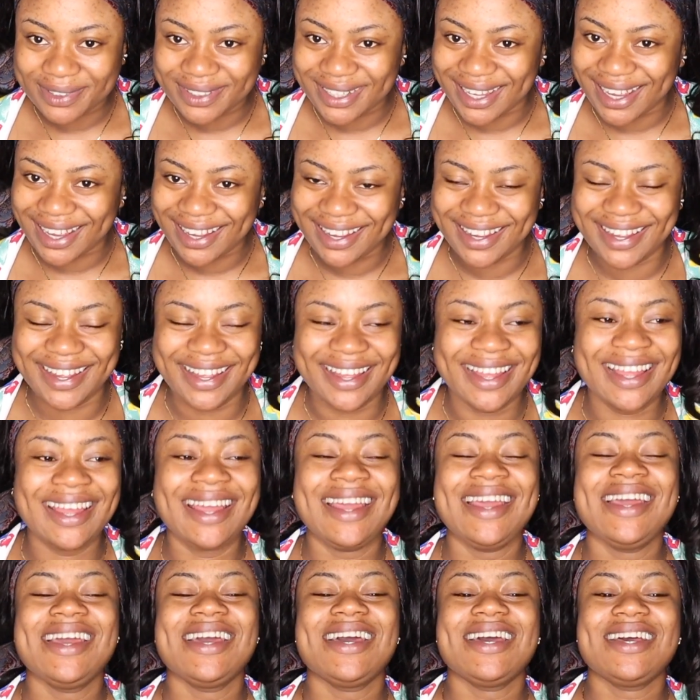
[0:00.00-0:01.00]
Yeah.
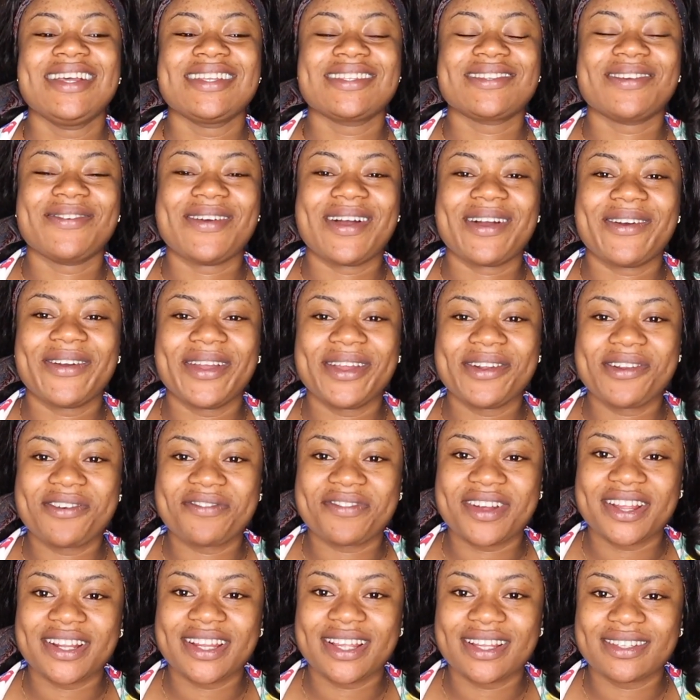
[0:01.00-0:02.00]
So we're going
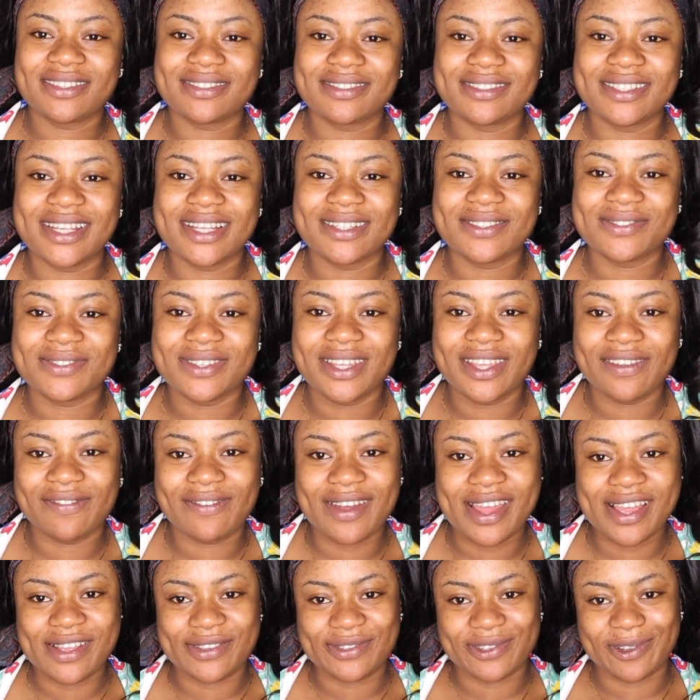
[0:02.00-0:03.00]
over there today to give
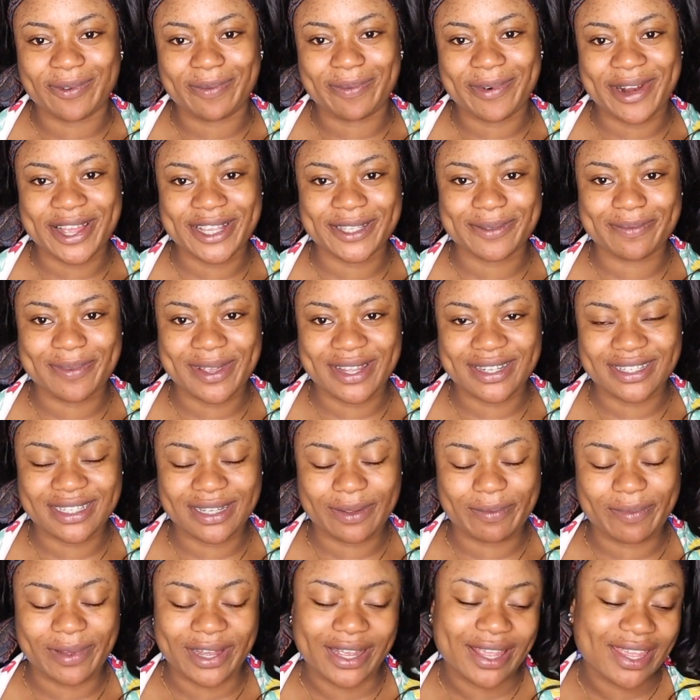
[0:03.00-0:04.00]
her a surprise
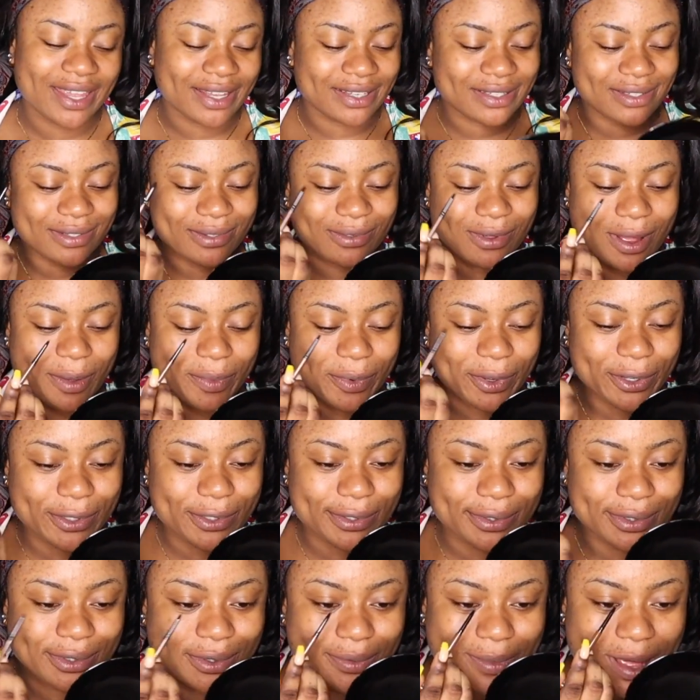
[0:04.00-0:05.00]
birthday package. So I'm going
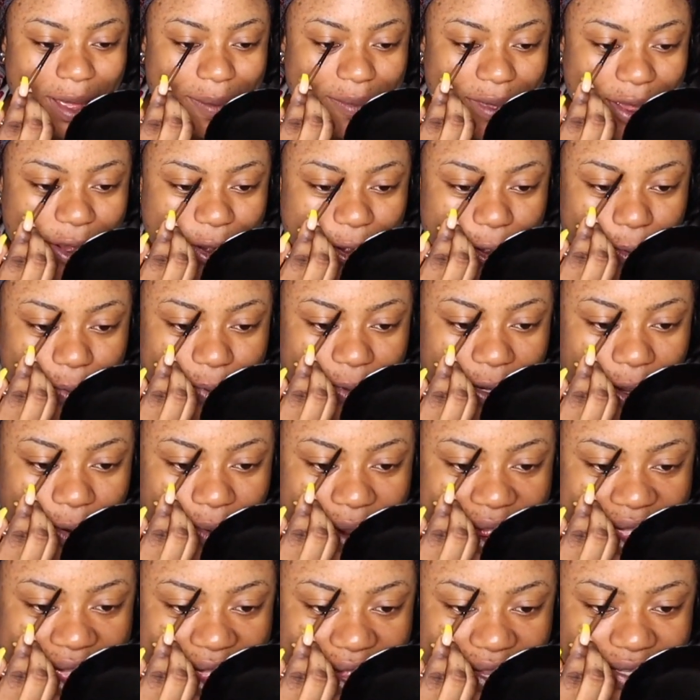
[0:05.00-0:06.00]
to do my makeup now
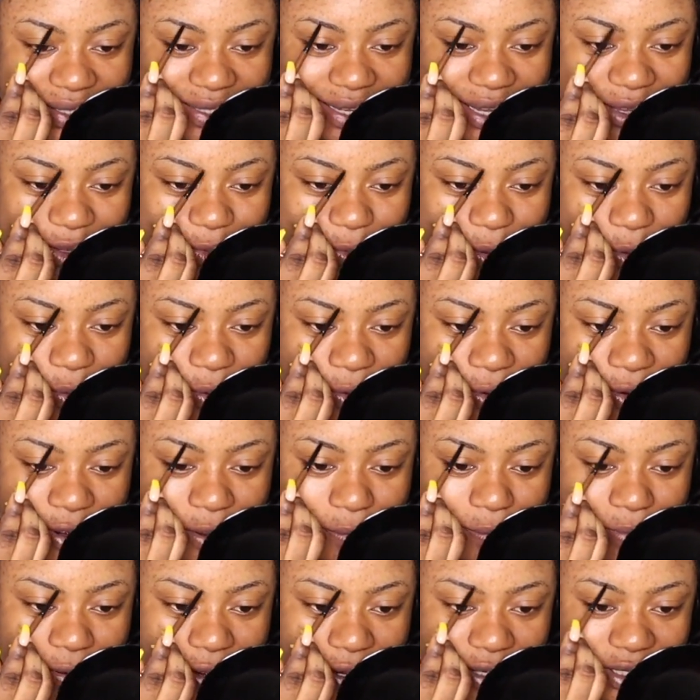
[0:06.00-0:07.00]
while I tell you people
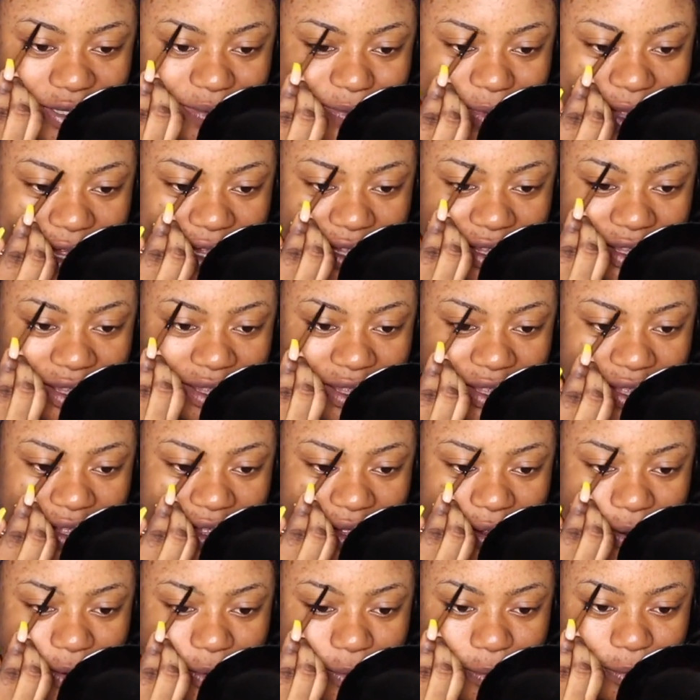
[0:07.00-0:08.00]
about my
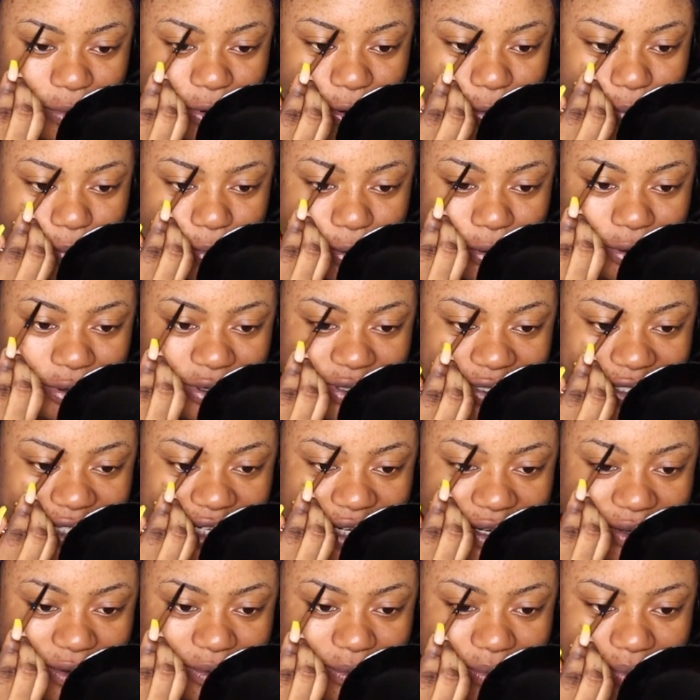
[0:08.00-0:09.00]

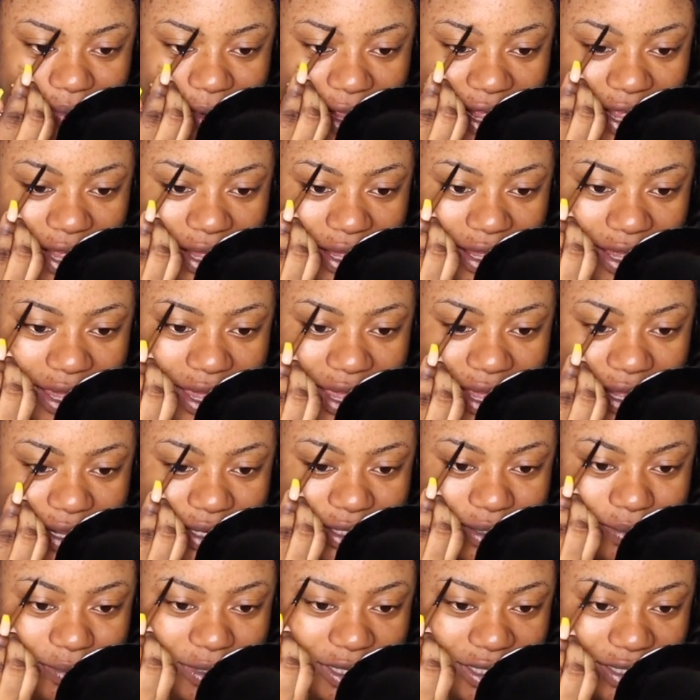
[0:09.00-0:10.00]
proposal, my
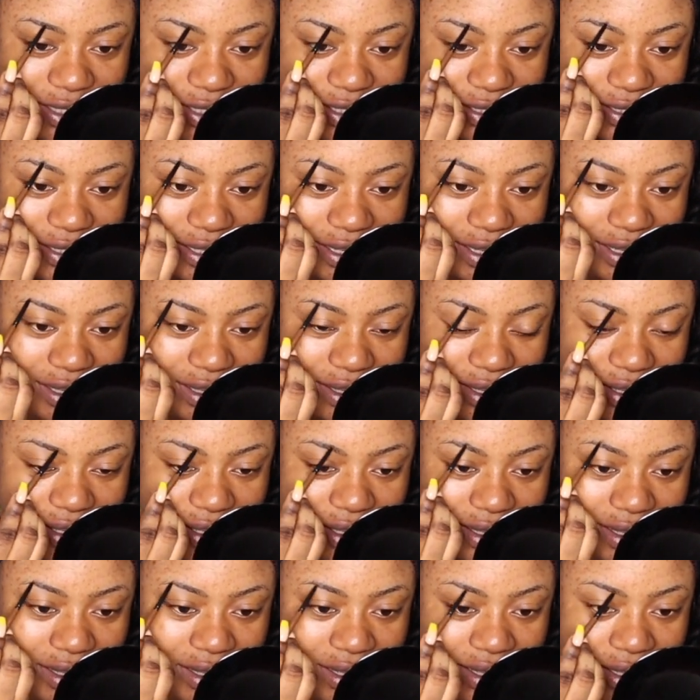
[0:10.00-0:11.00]
engagement. Say,
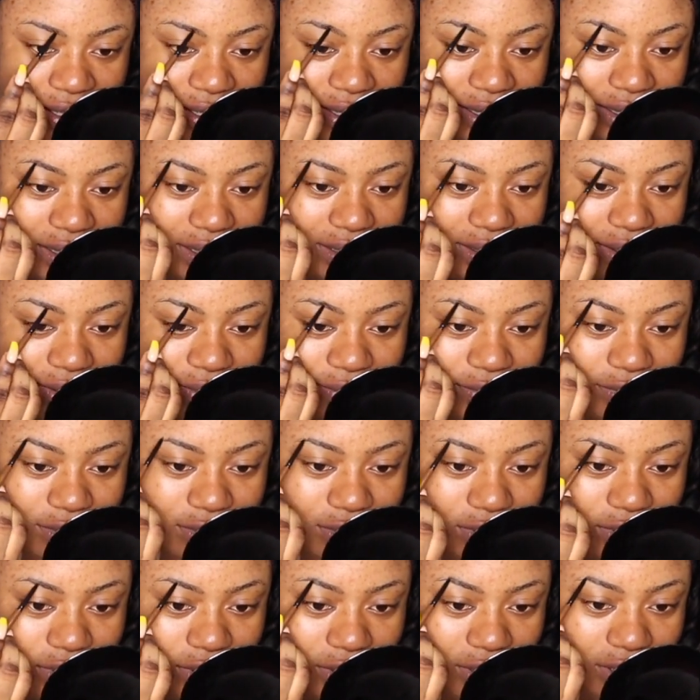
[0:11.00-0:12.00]
I don't know
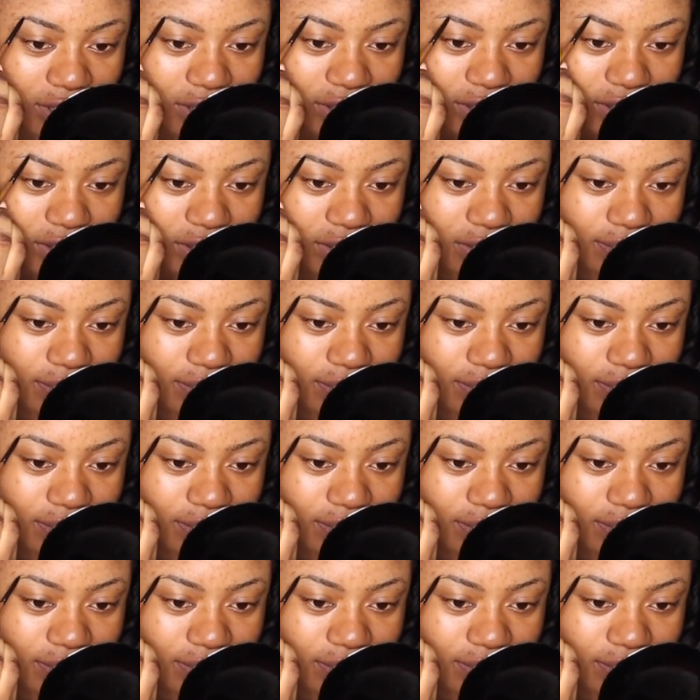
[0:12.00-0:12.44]
what to call it.